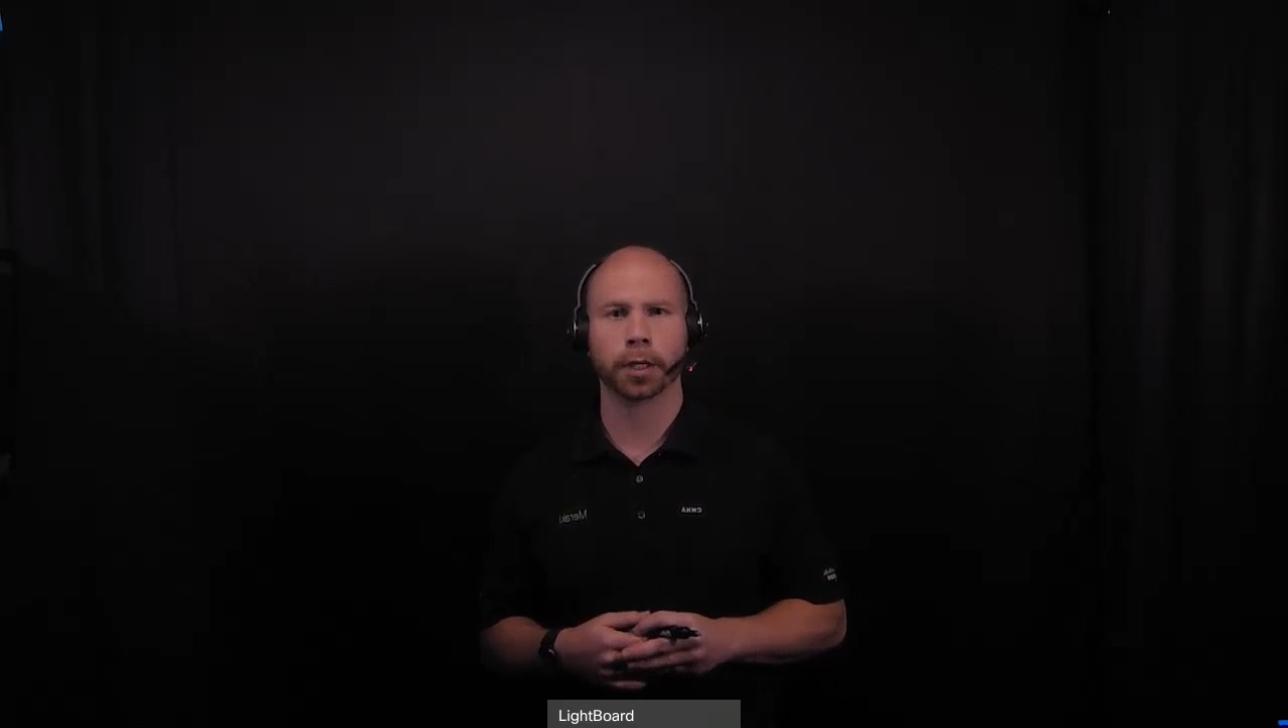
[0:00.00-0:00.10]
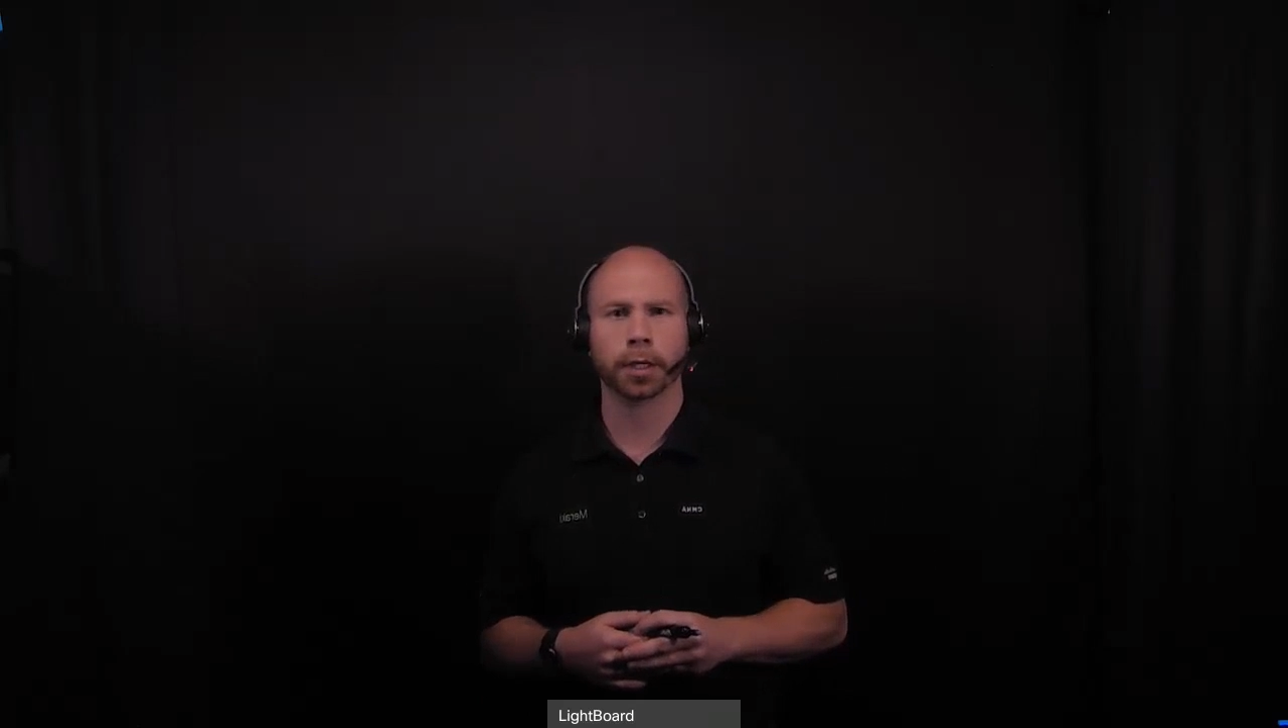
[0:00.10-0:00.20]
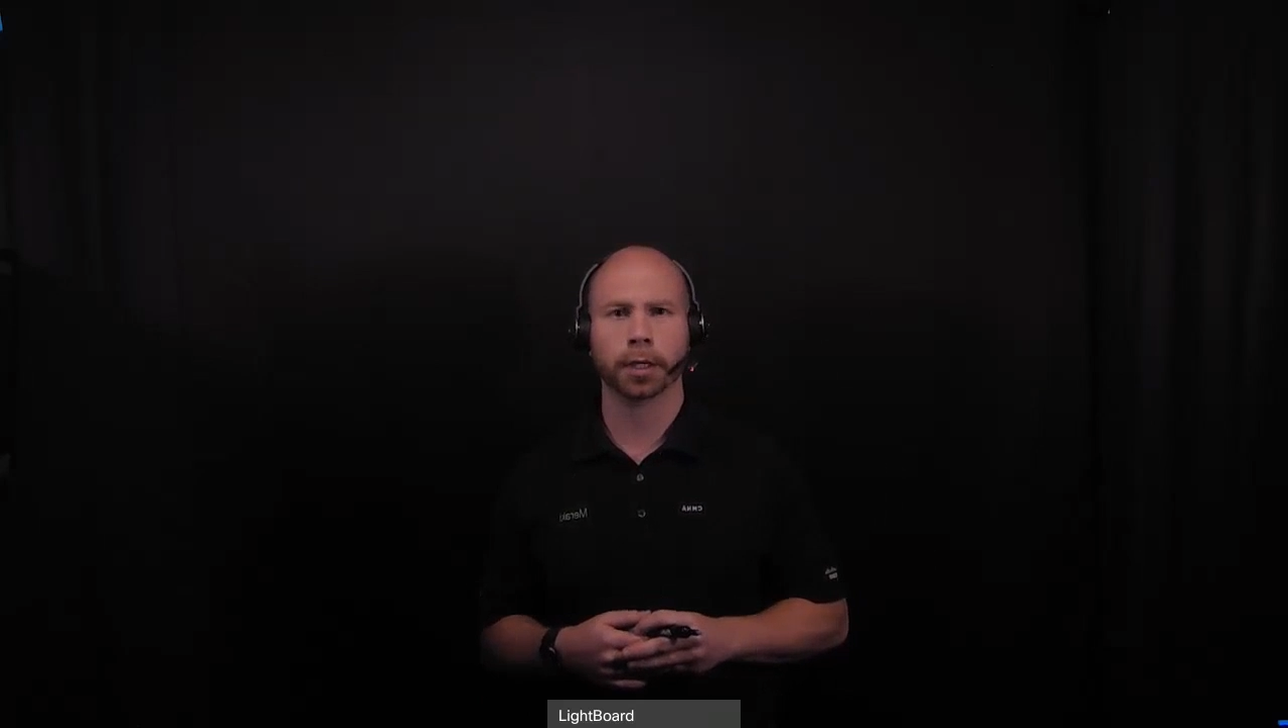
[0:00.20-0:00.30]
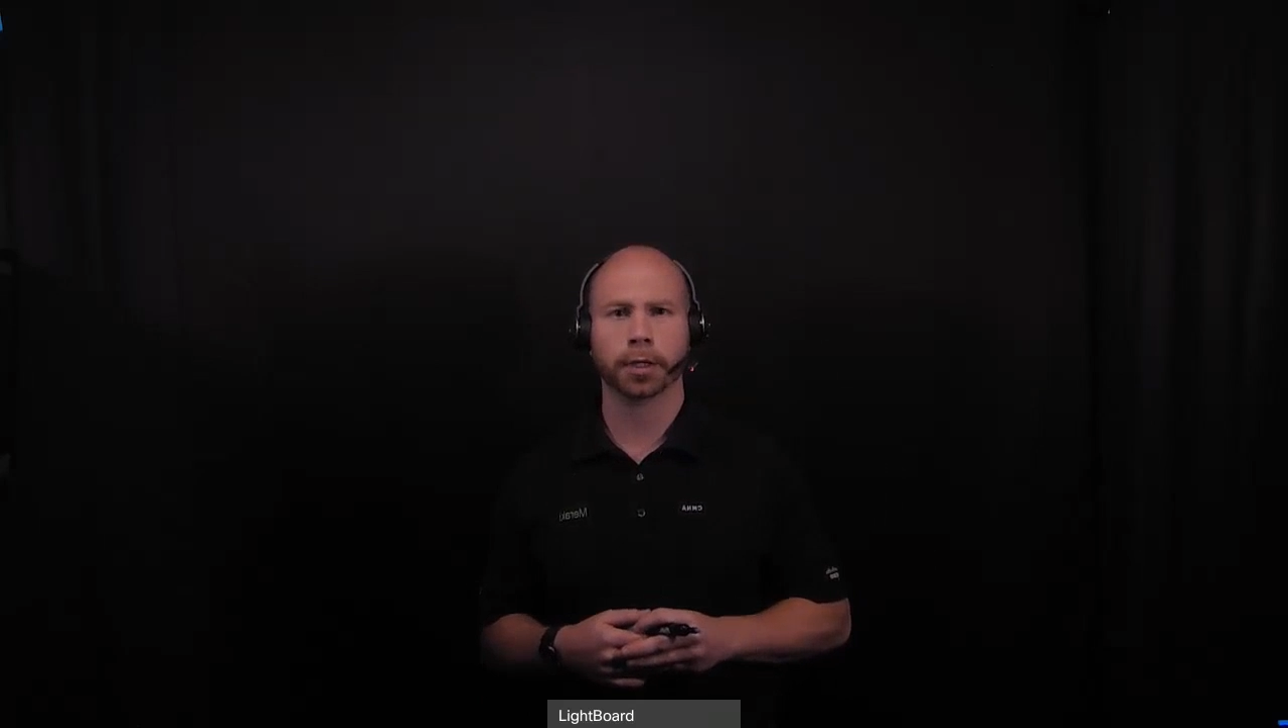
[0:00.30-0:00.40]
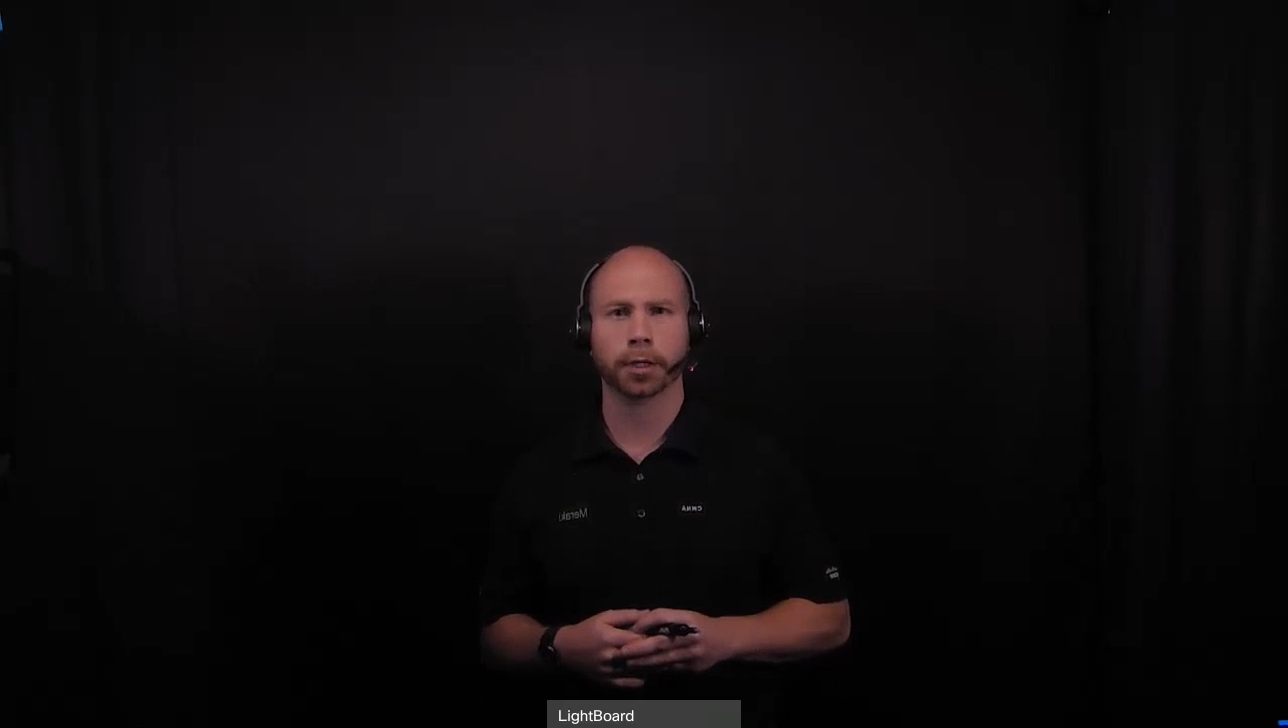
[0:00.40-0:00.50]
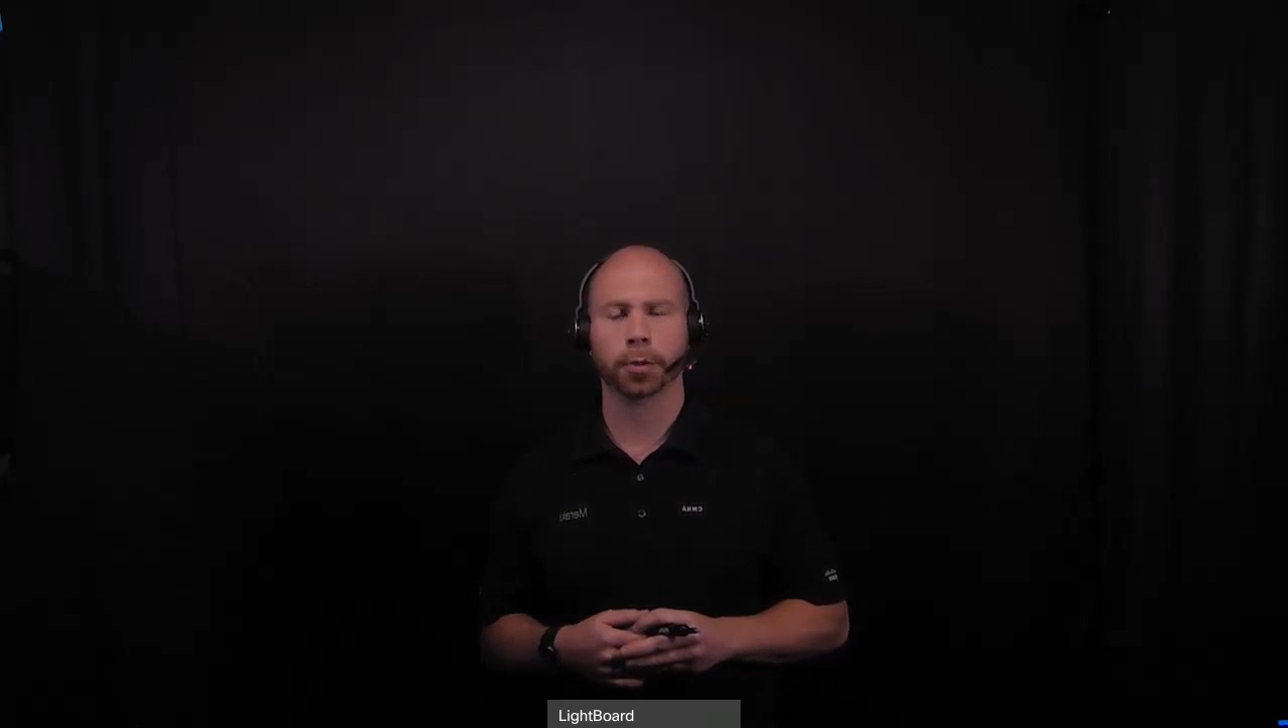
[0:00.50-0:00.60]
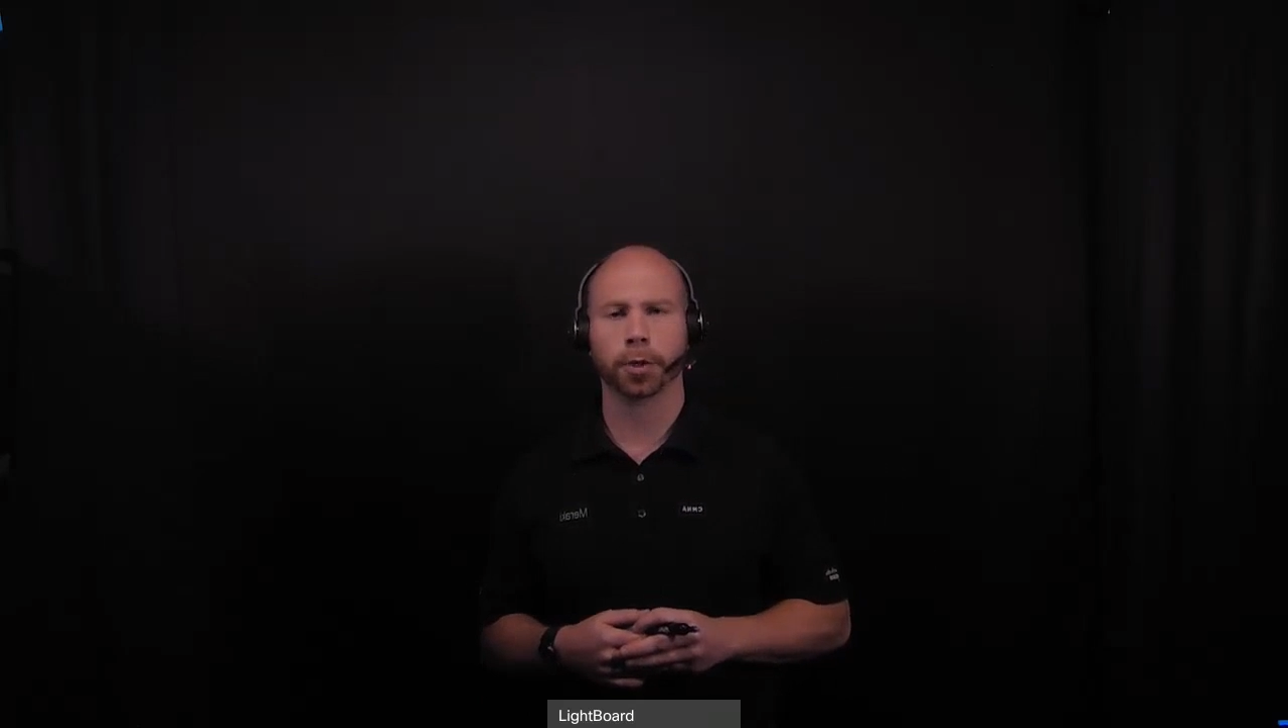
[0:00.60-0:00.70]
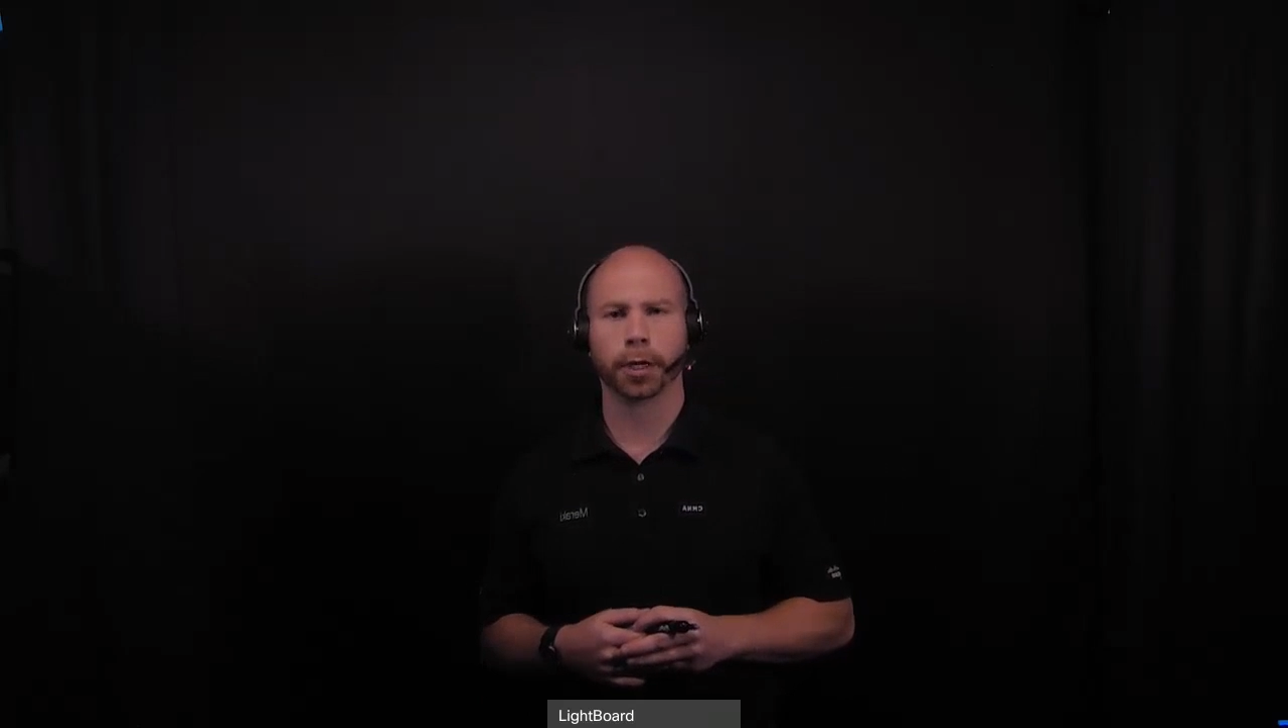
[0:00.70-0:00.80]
deploy